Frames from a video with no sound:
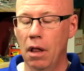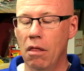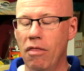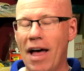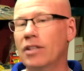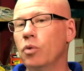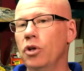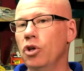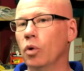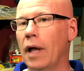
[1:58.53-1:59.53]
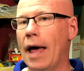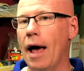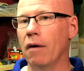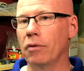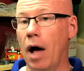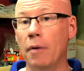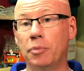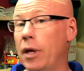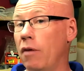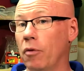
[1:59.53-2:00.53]
That's what you will have. I'm
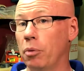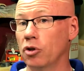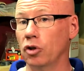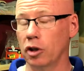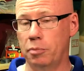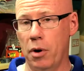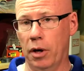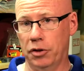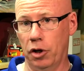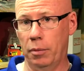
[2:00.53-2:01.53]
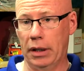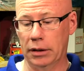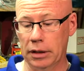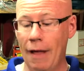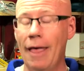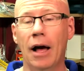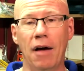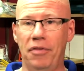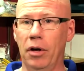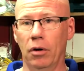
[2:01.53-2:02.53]
speaking from personal experience here because
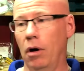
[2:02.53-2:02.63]
I figured,